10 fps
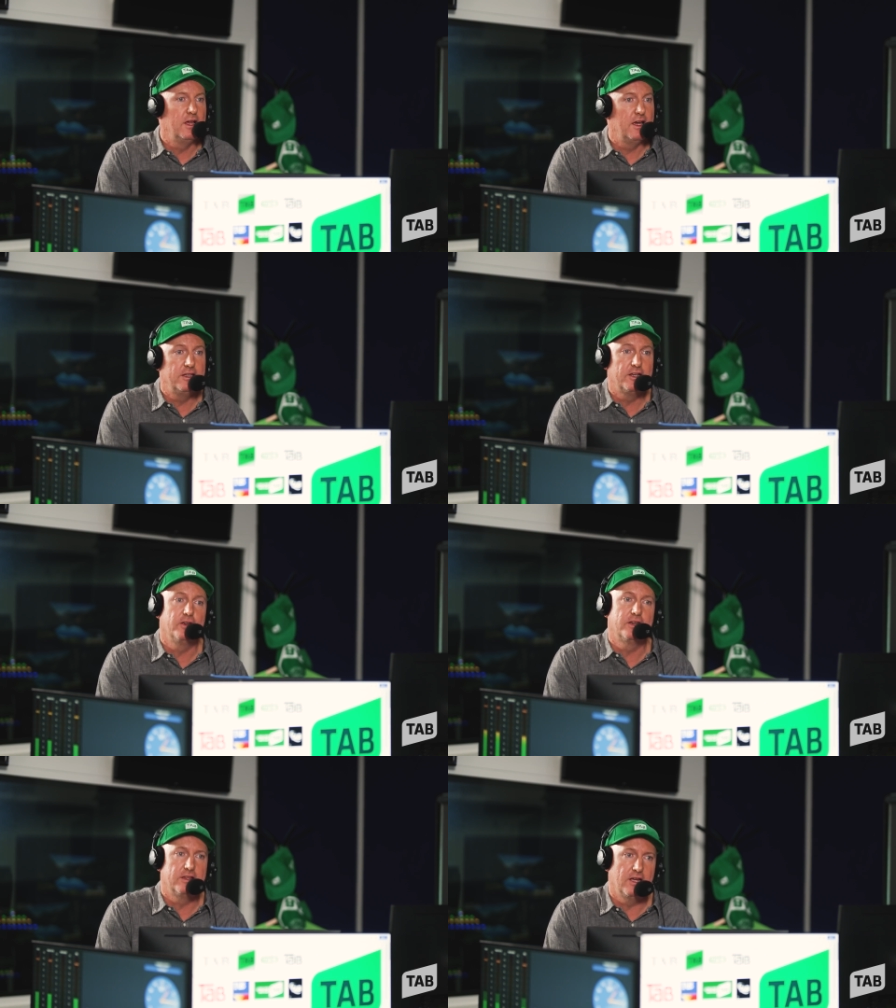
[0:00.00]
And you
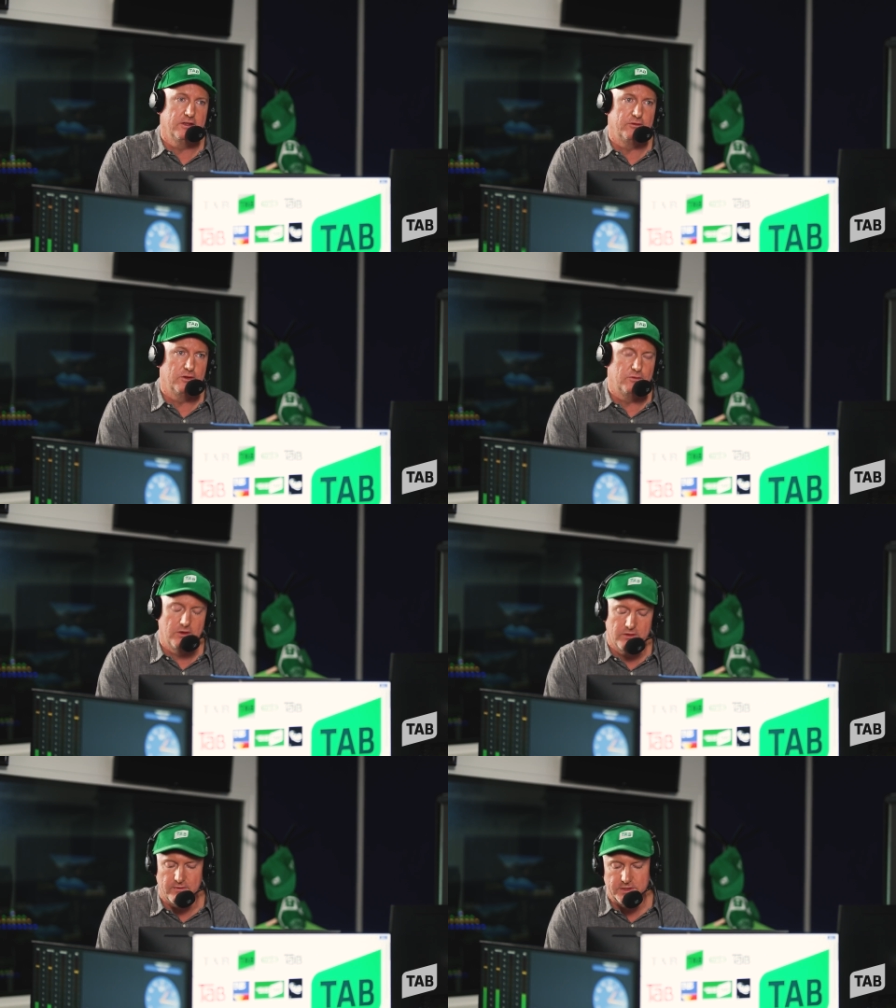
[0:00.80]
don't get that in the real
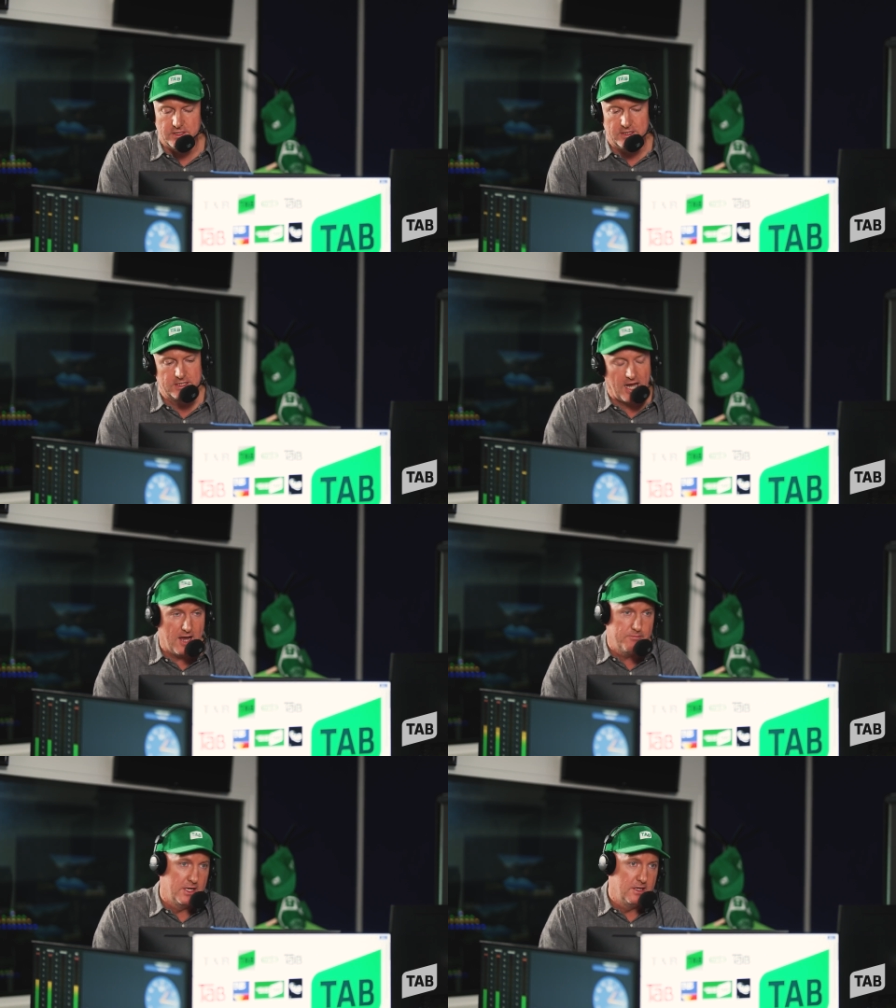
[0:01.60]
world. Obviously, the
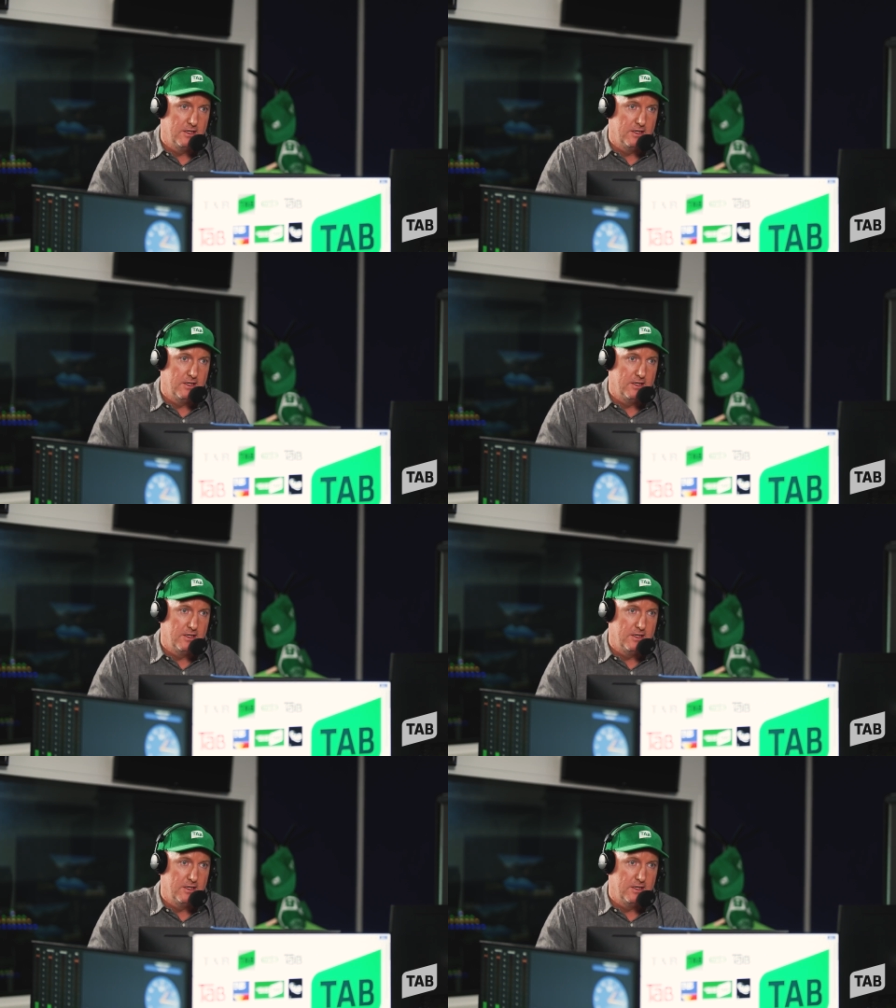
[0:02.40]
tab